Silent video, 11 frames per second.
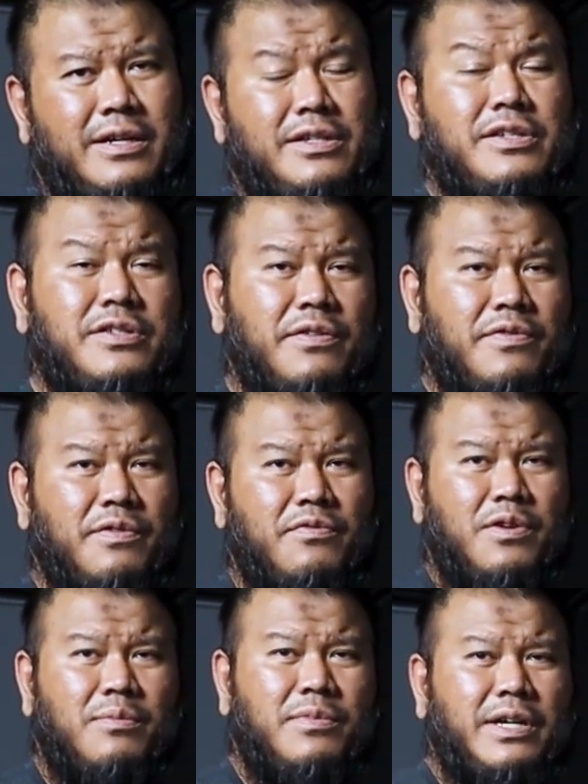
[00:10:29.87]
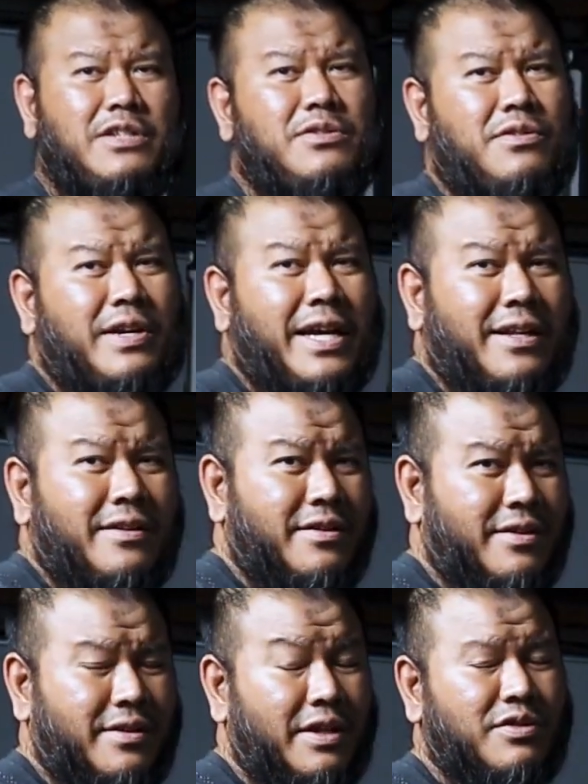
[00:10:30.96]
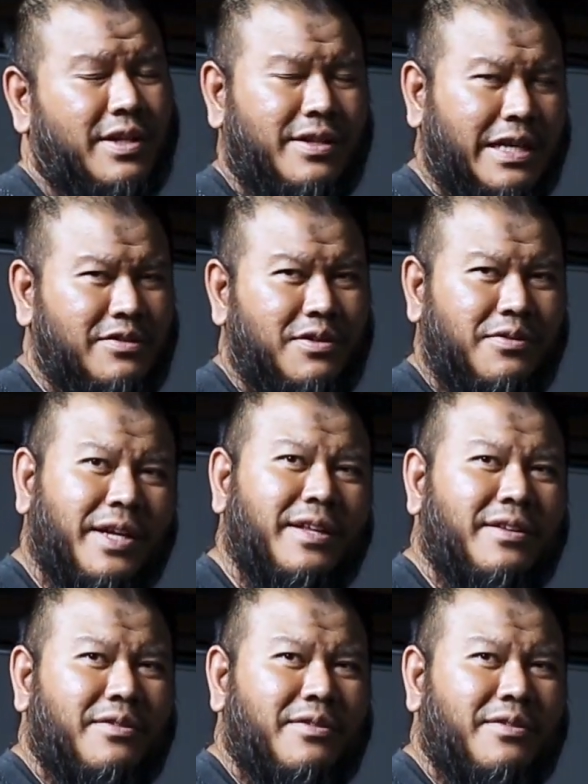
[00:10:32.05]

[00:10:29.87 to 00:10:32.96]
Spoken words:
This is different from the actual rack. The actual rig.